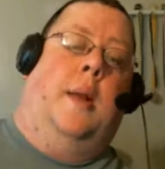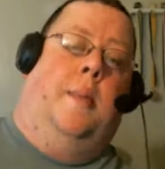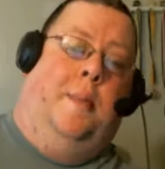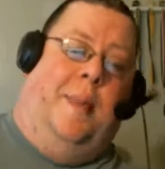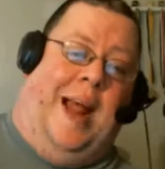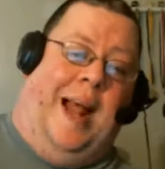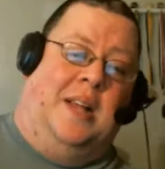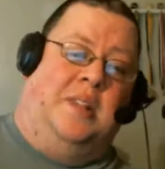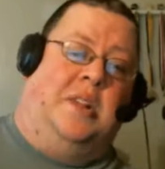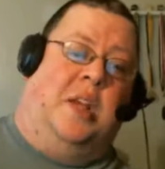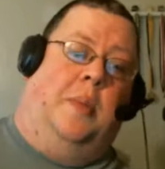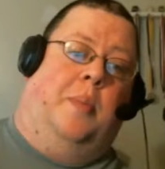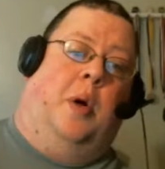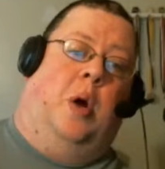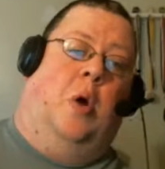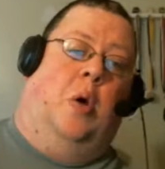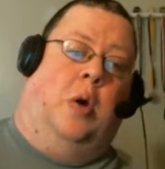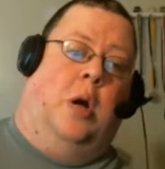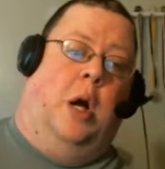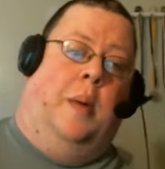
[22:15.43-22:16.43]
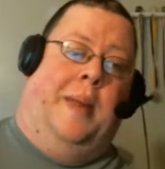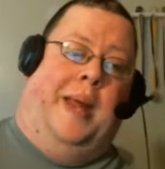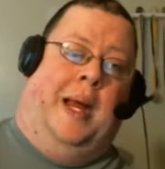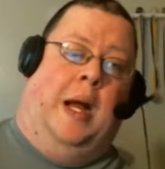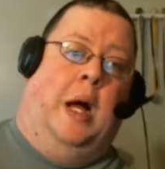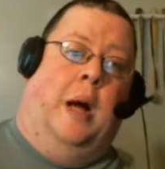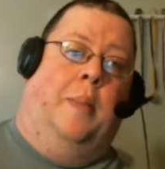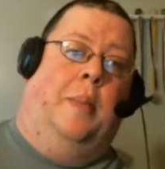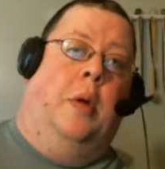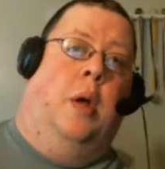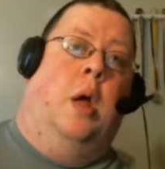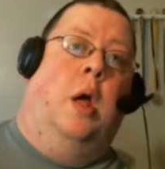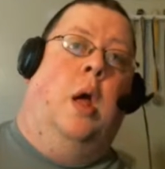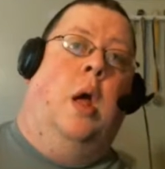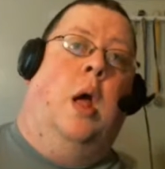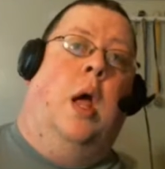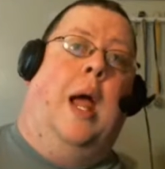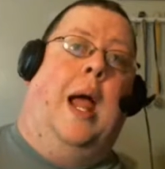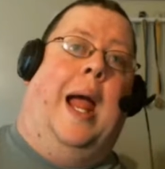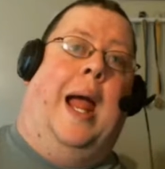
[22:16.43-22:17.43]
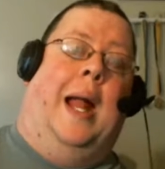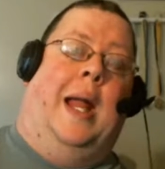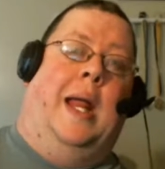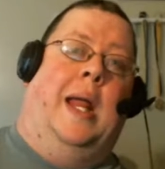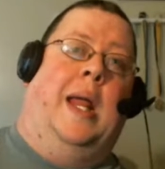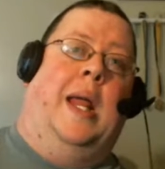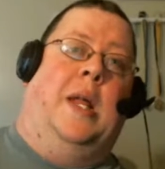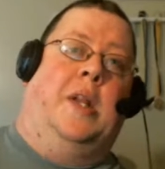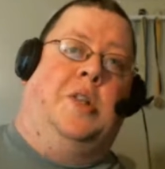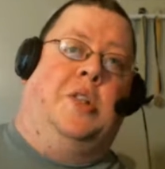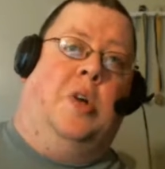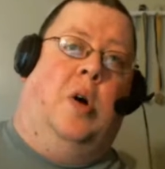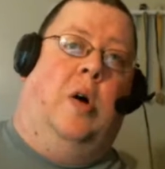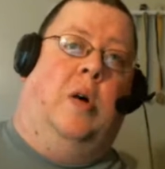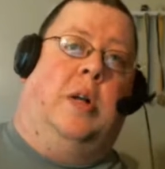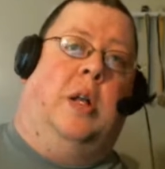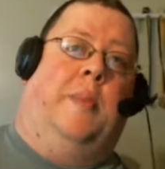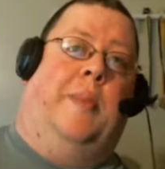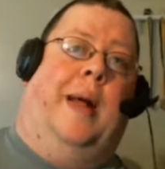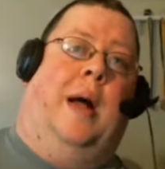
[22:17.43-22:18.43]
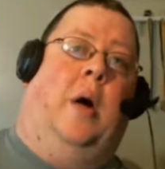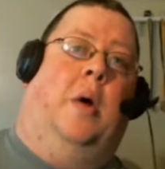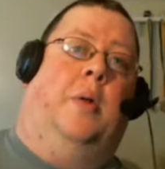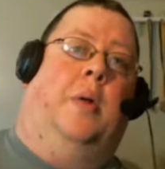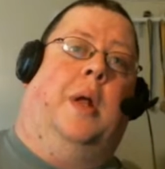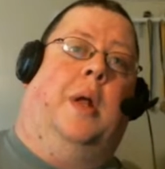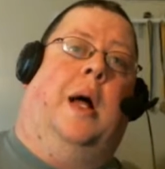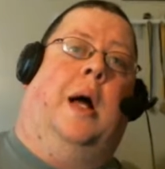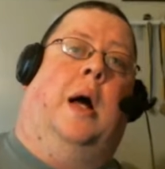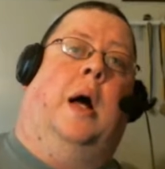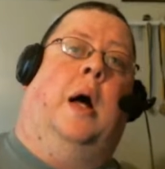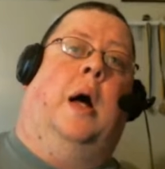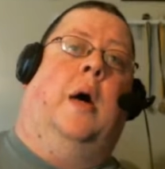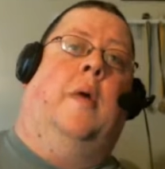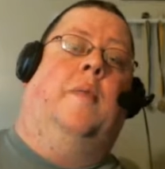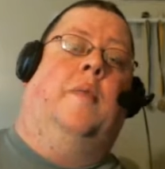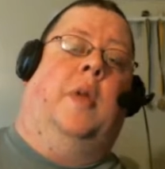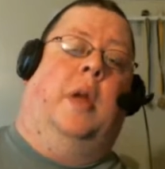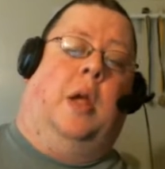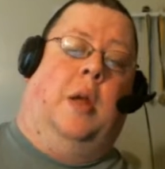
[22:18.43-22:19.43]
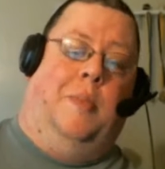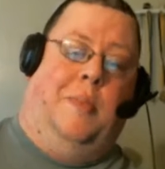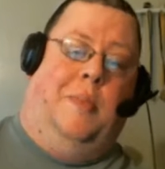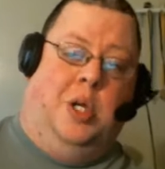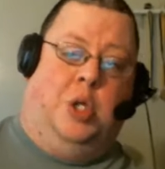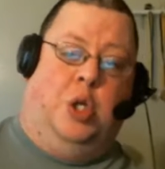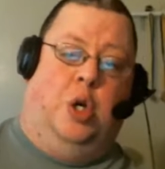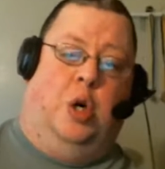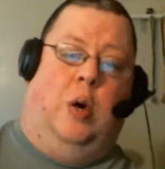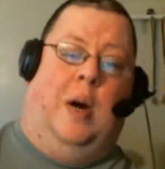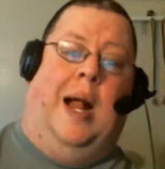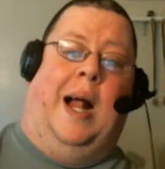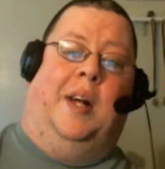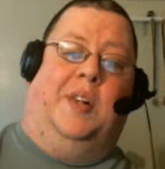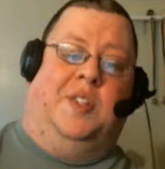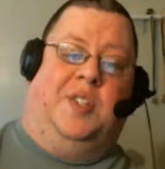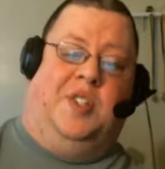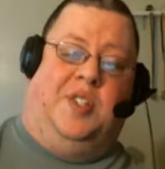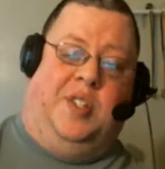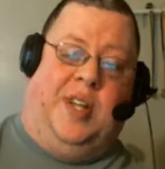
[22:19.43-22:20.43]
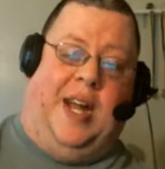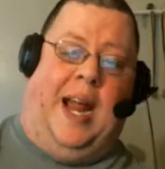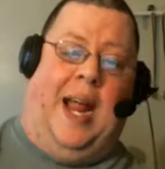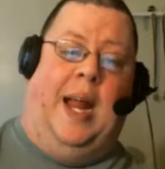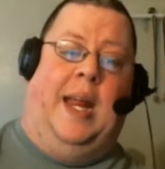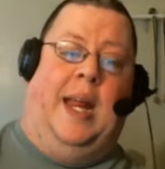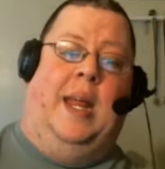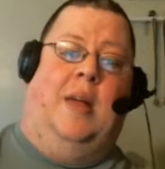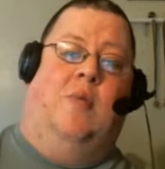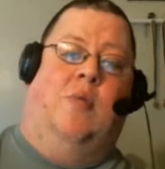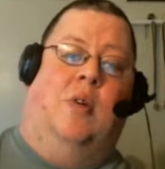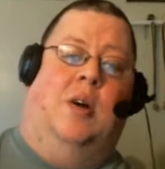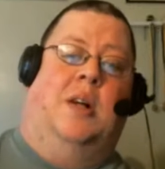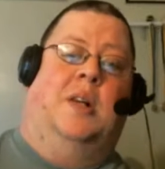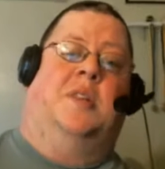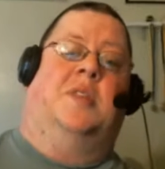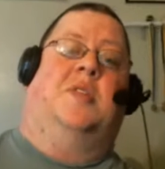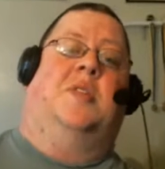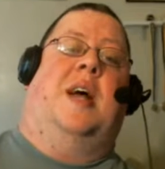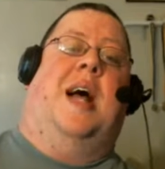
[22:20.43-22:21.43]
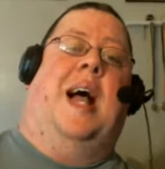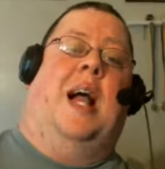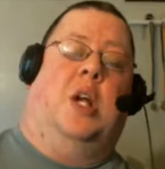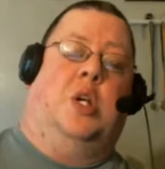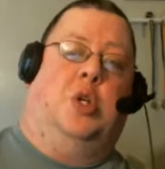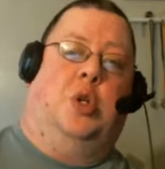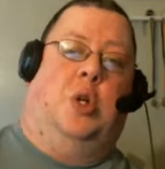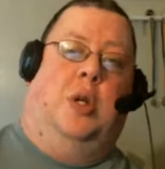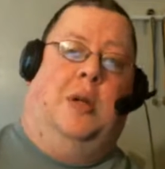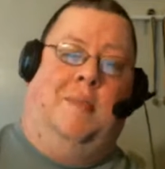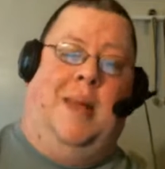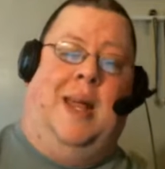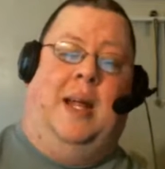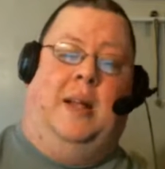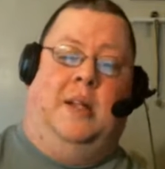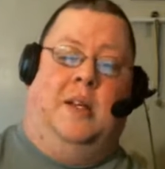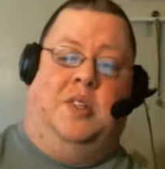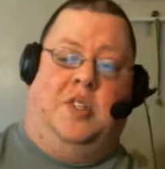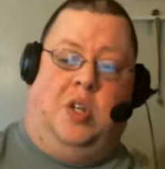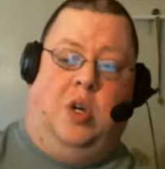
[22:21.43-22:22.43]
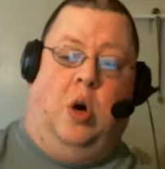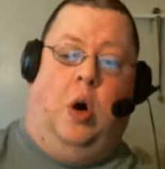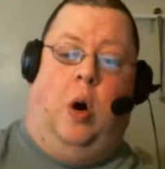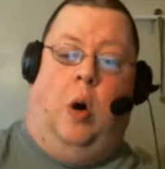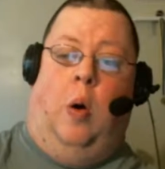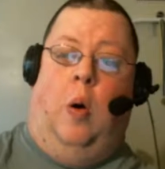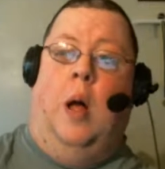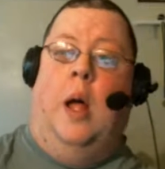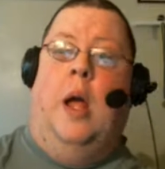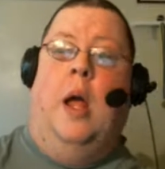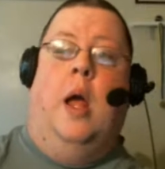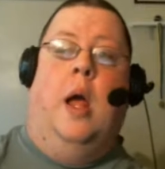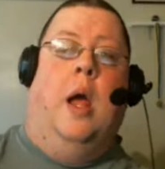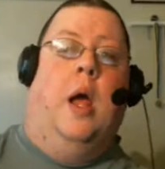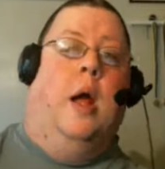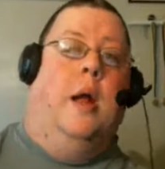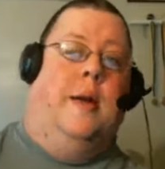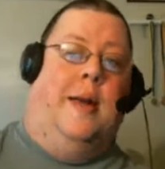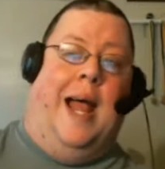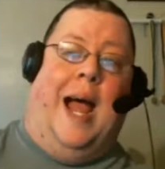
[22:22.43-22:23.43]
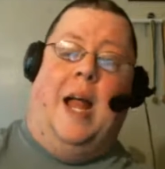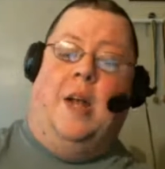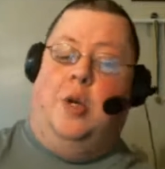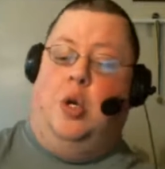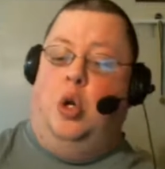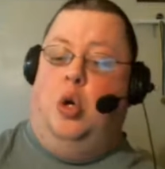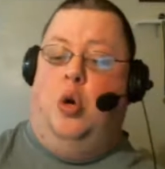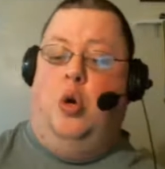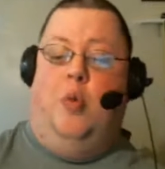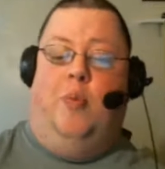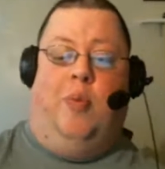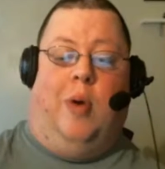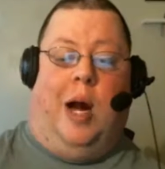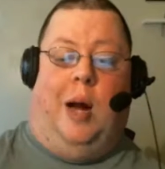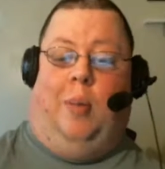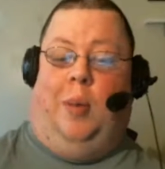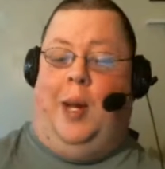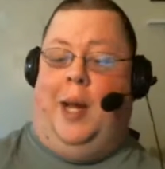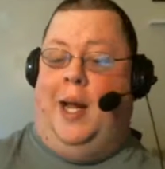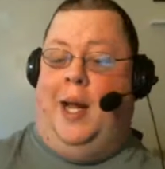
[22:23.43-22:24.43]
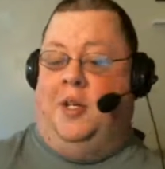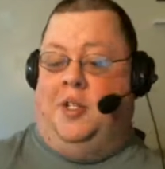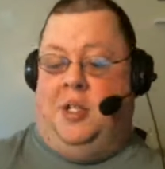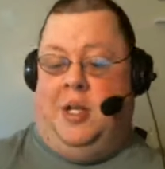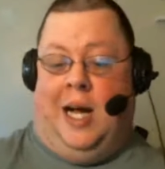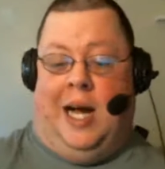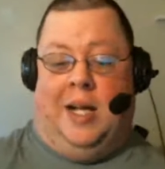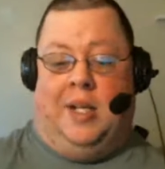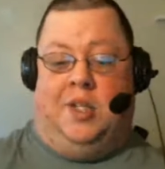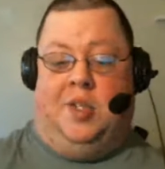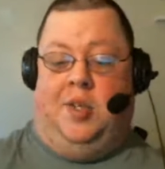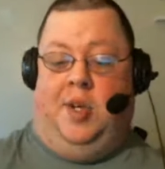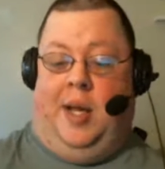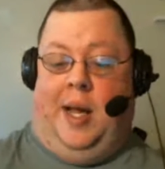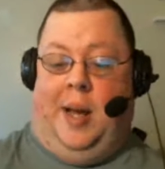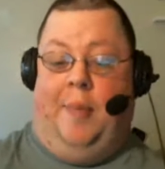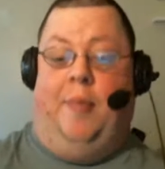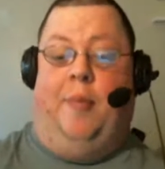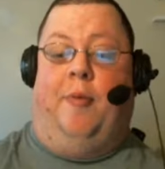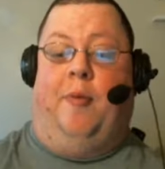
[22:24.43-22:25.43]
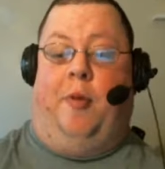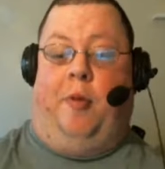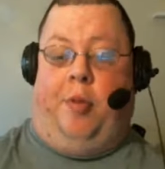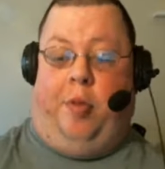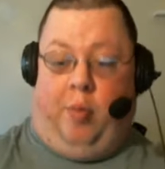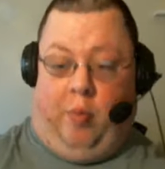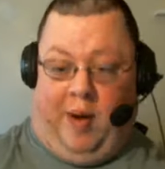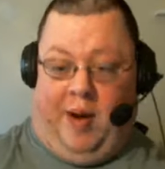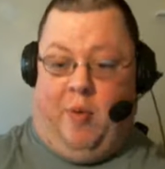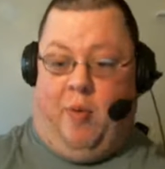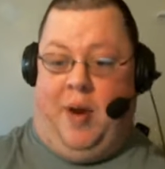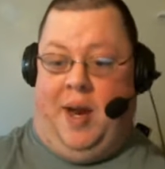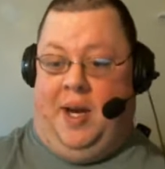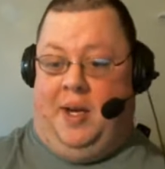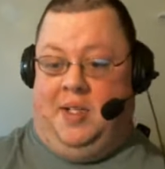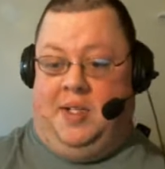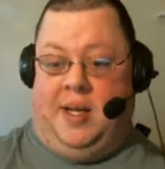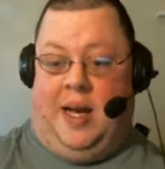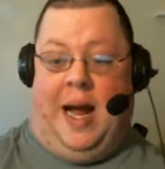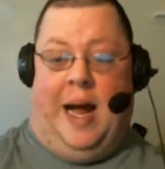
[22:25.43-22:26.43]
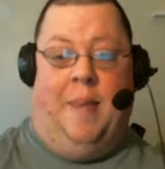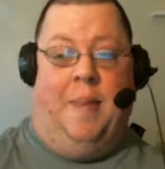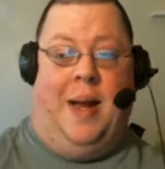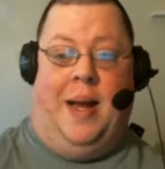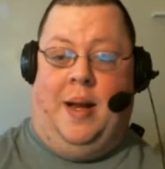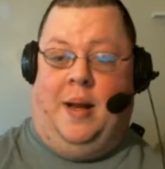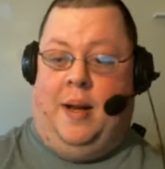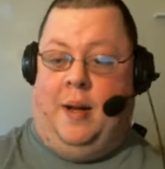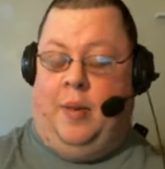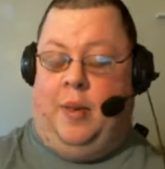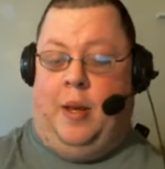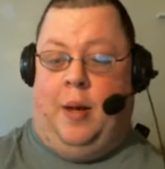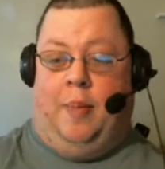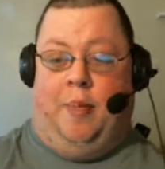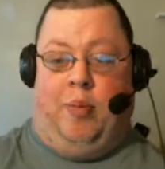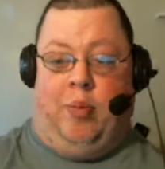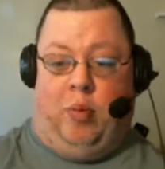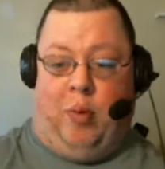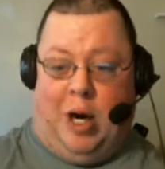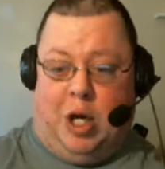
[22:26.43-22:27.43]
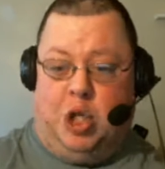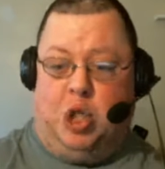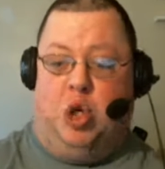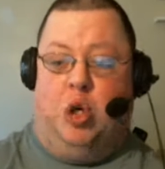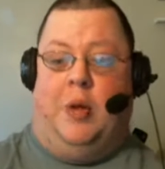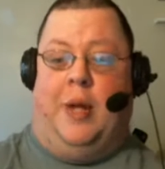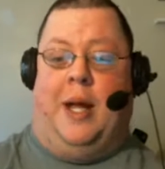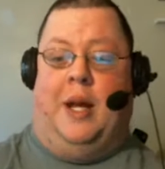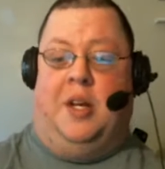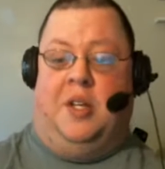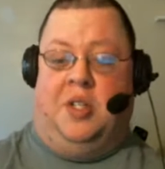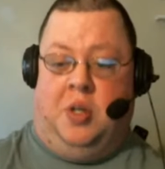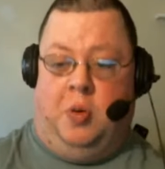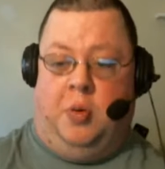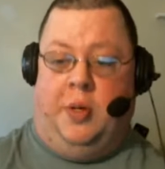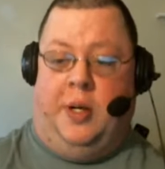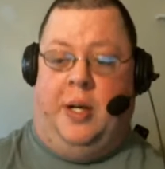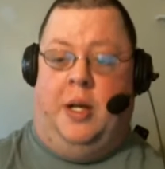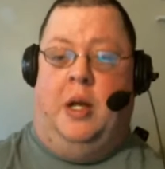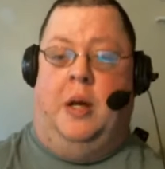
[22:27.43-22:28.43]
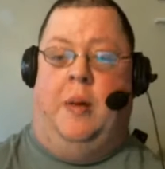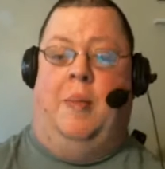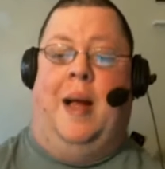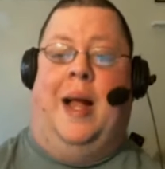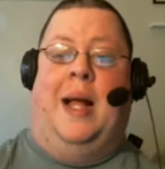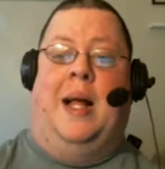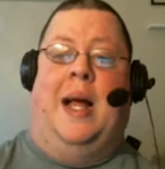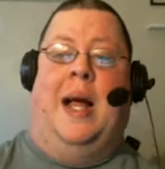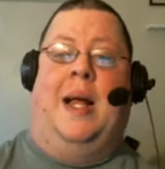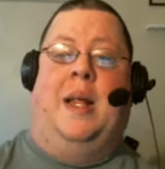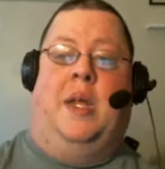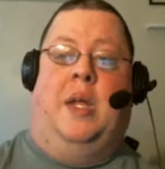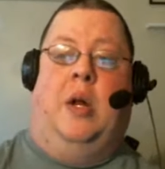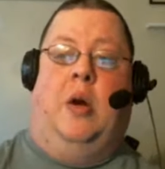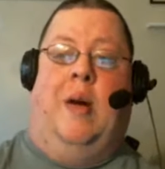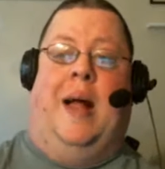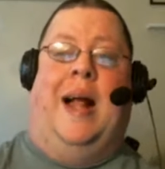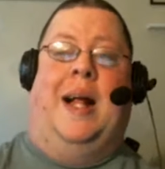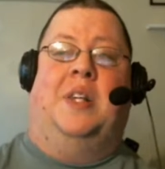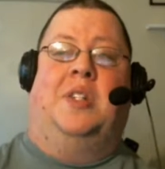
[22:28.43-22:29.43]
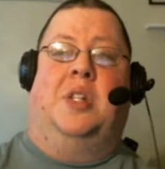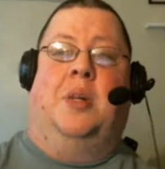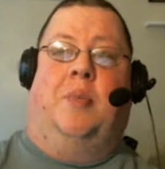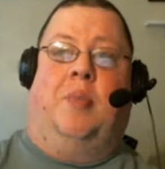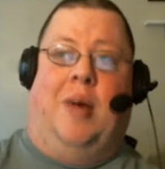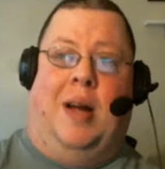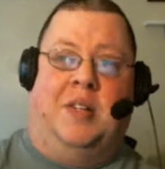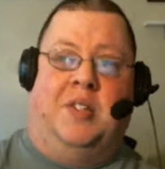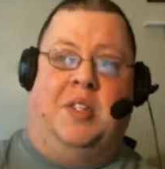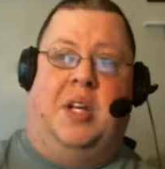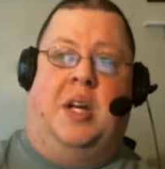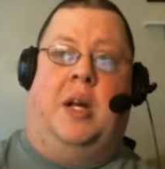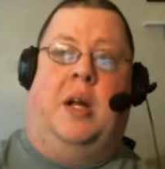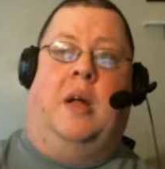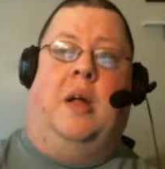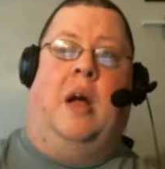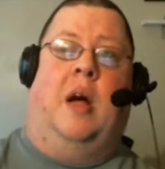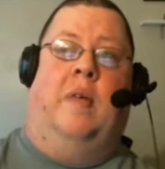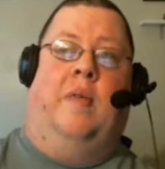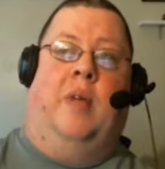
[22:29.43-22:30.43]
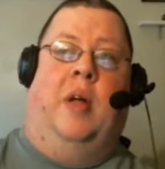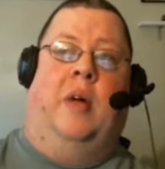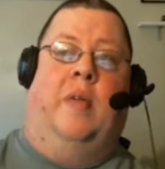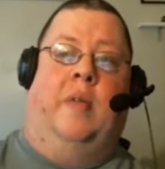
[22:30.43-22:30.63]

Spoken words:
basketball coming up. And it talked about the commissioner, how sad he was to actually make this call. That dude probably has not slept for 3 weeks. I mean, the pressure that is on him, as the president of